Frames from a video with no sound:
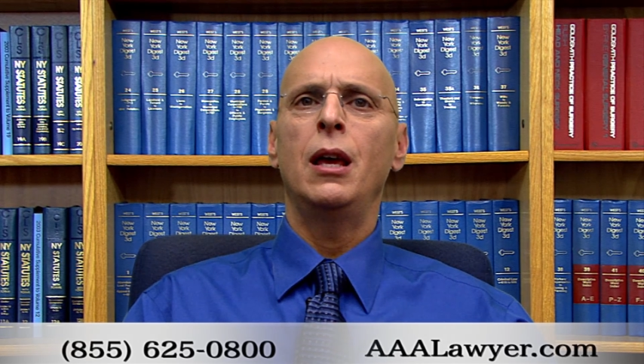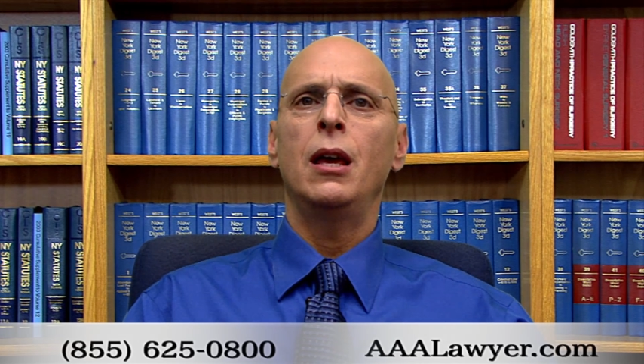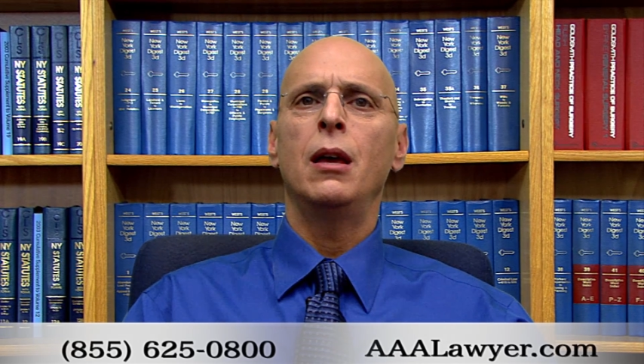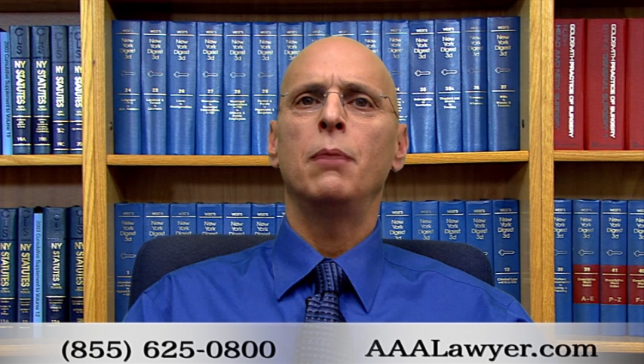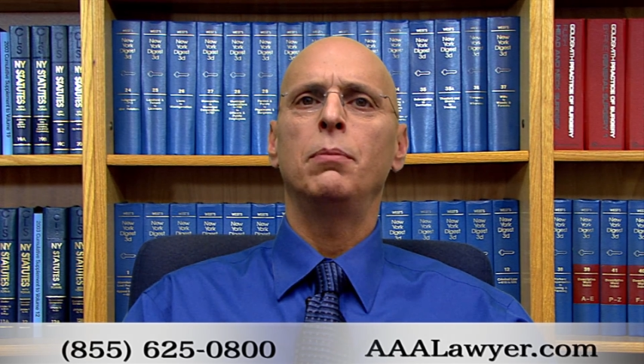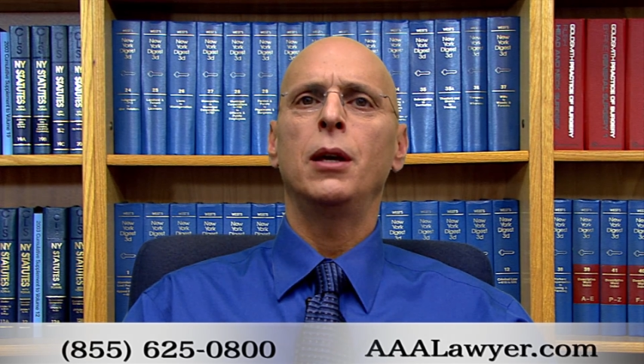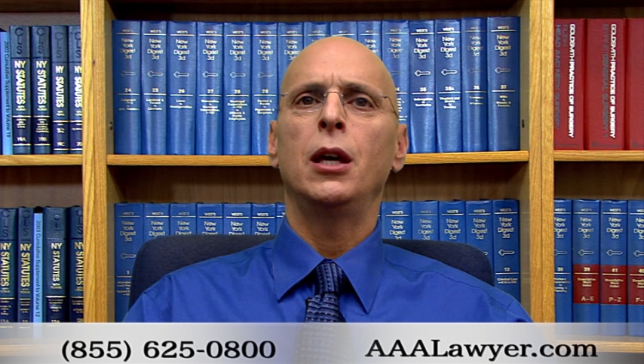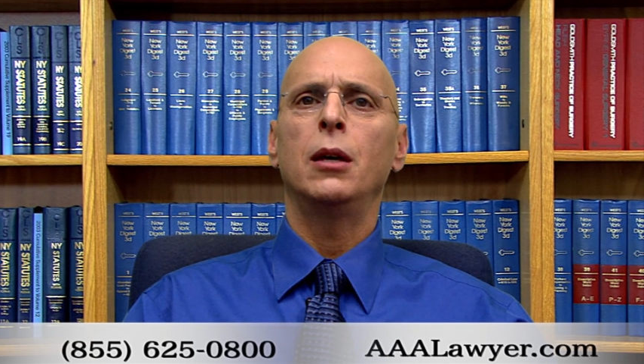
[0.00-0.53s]

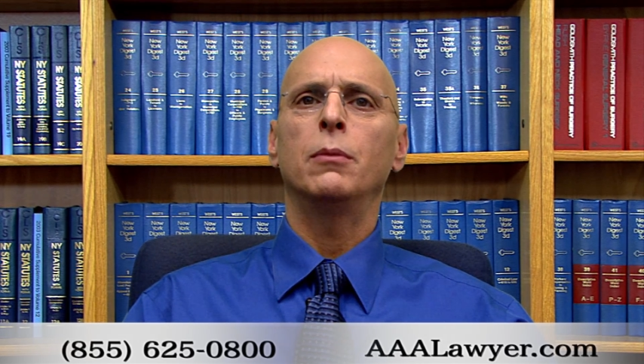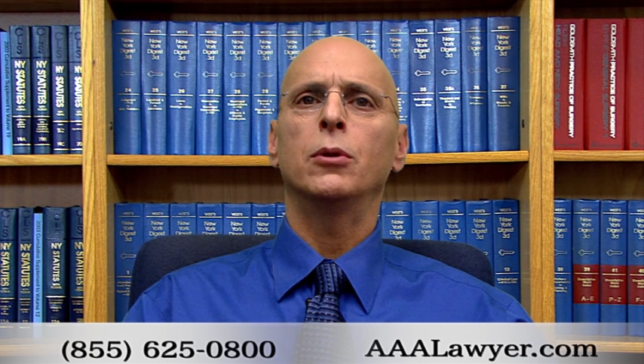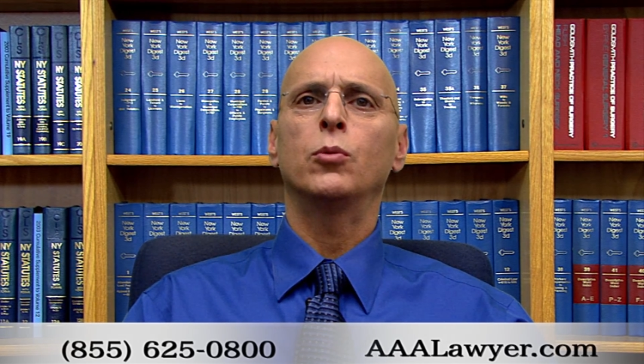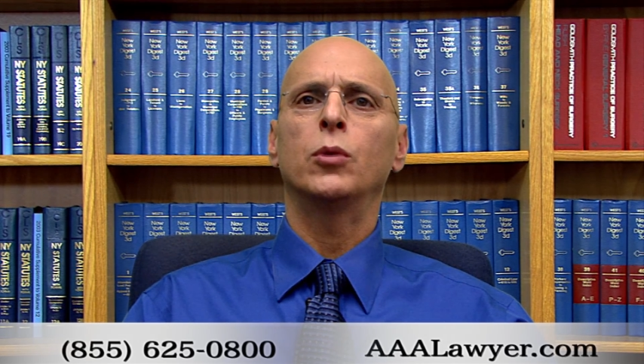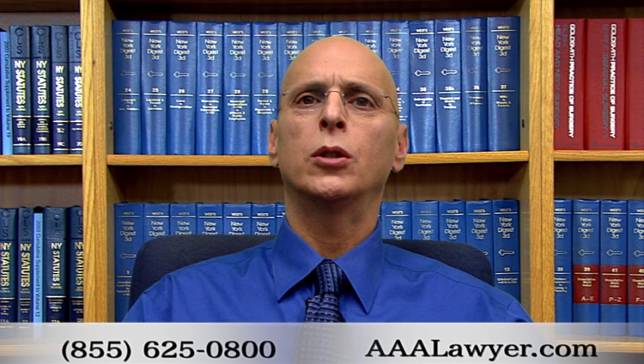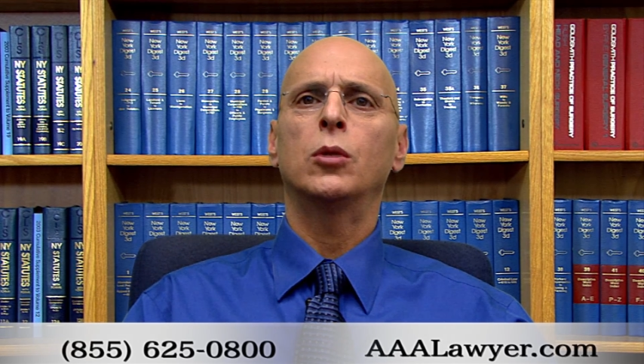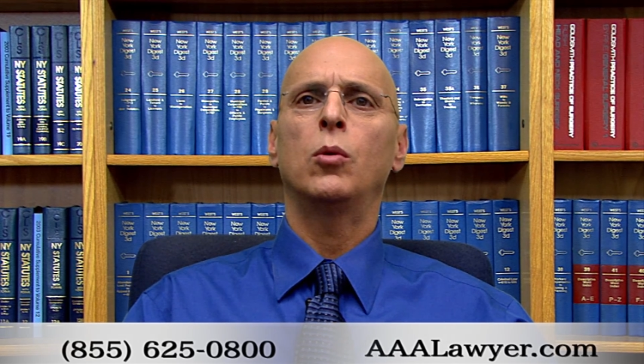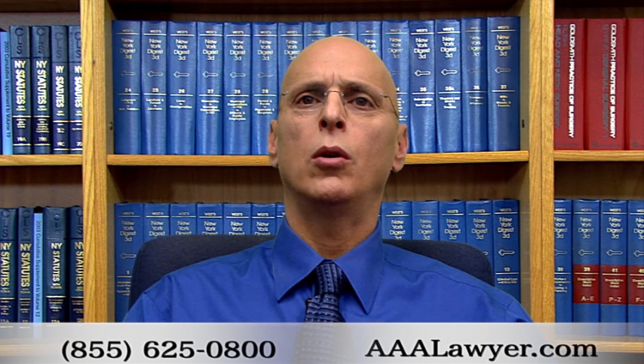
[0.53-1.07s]
and payment
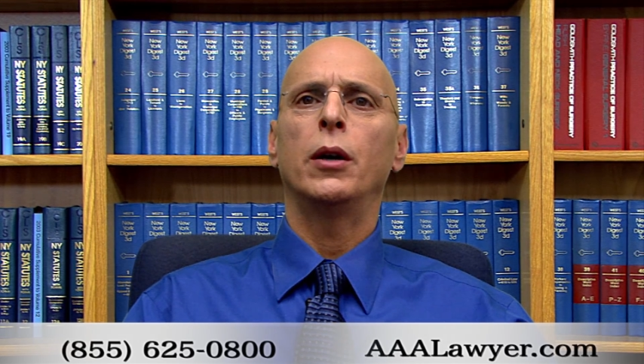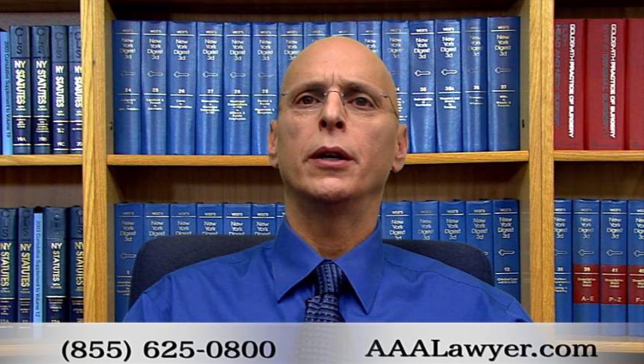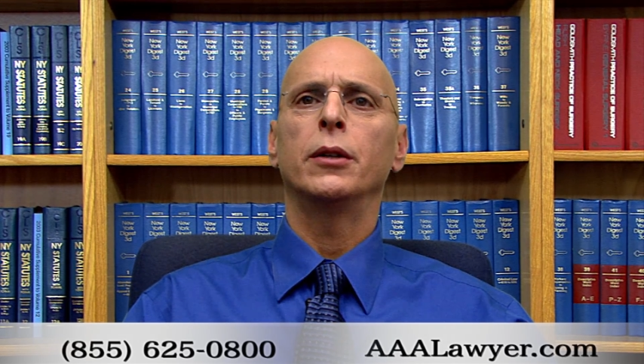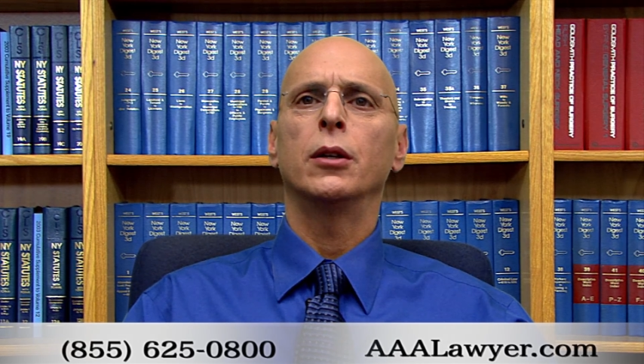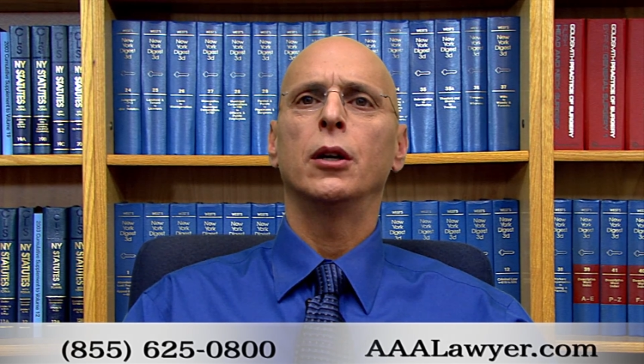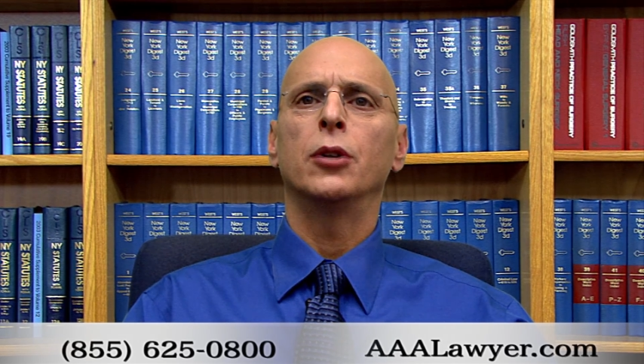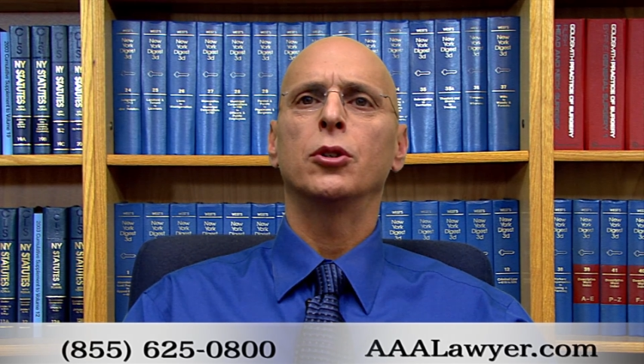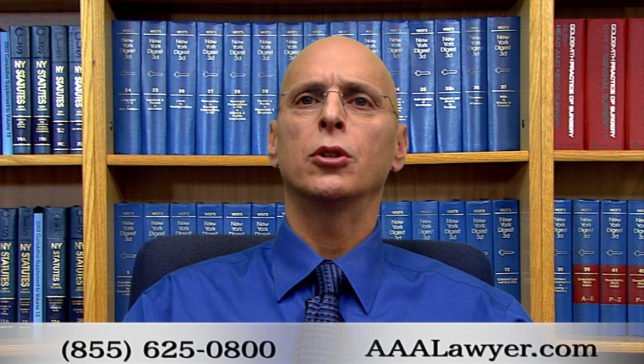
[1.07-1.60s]

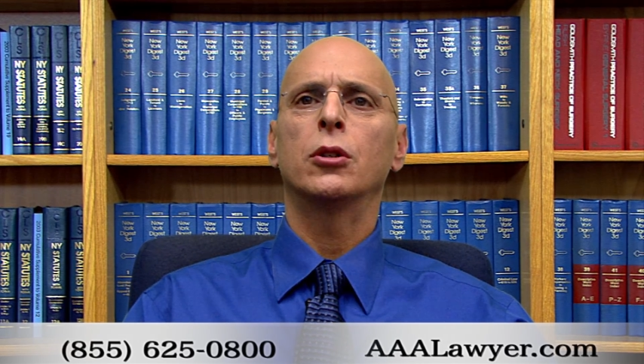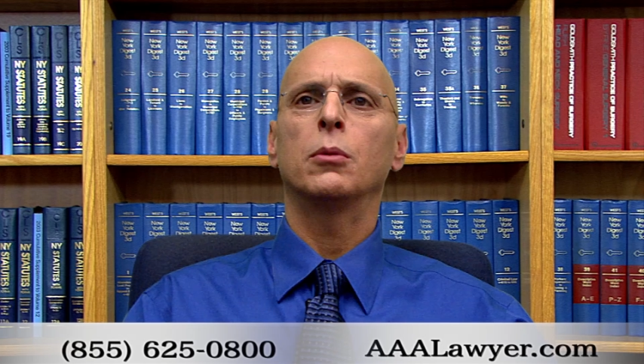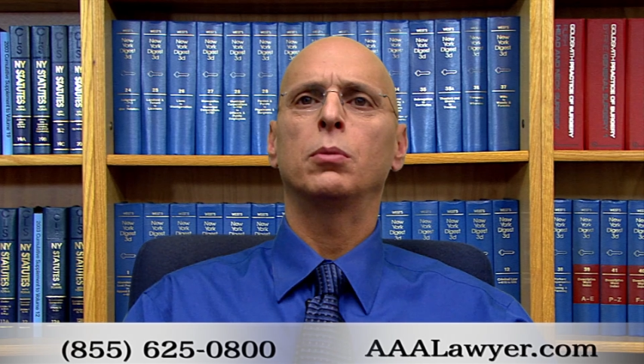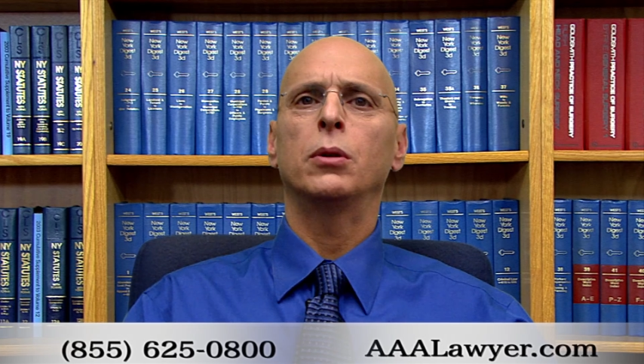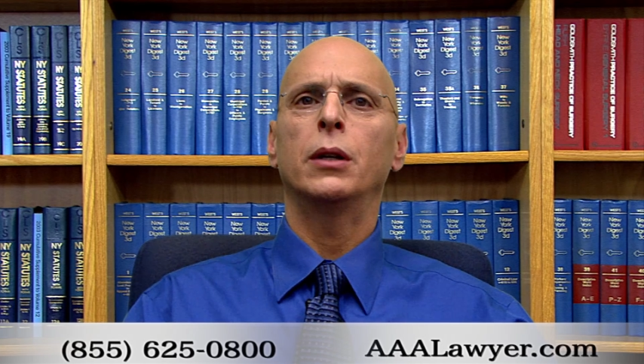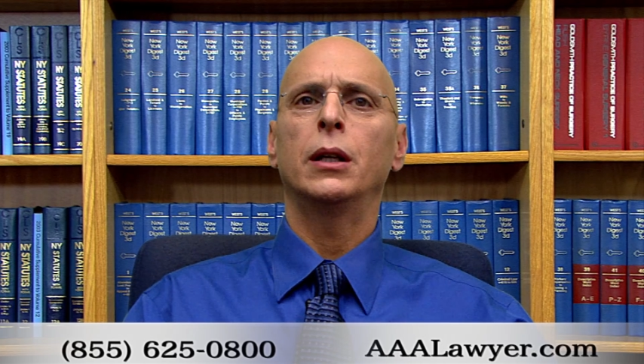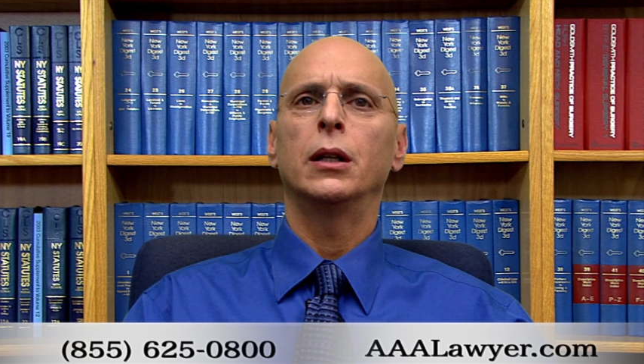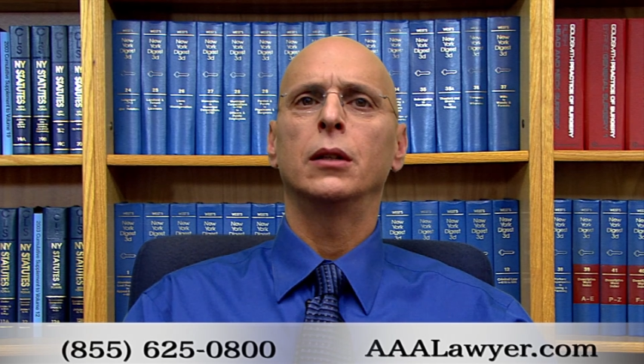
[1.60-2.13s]
required under the
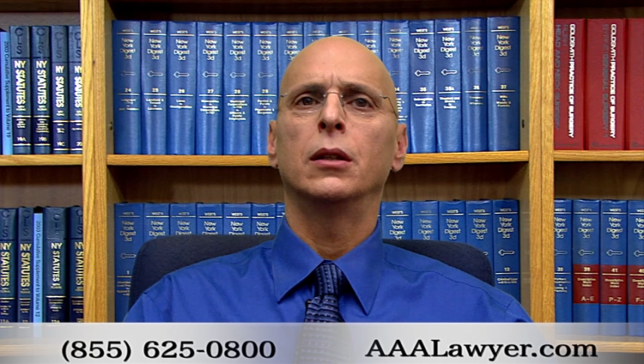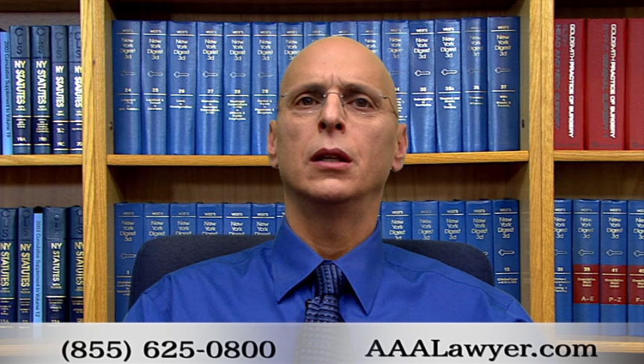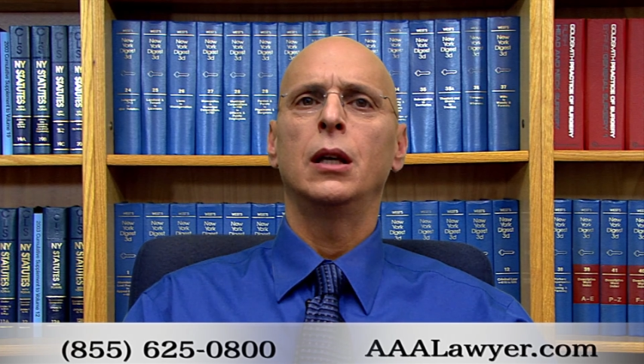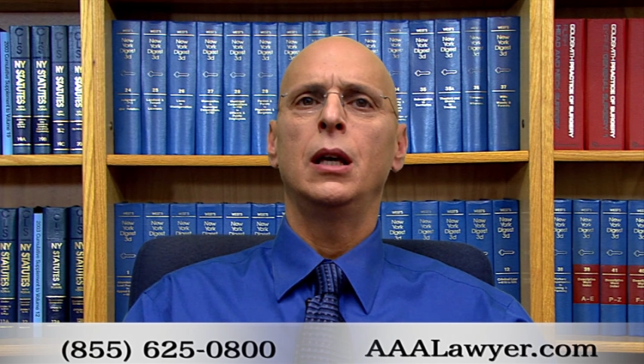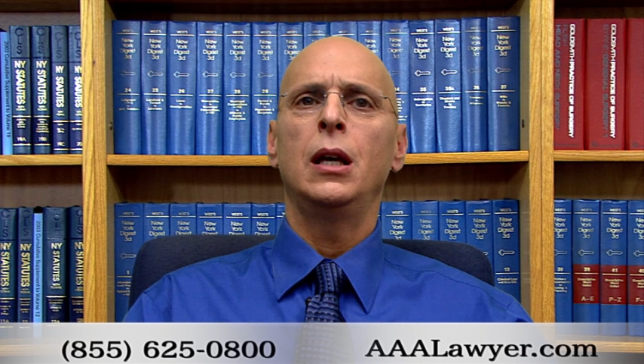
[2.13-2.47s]
plan.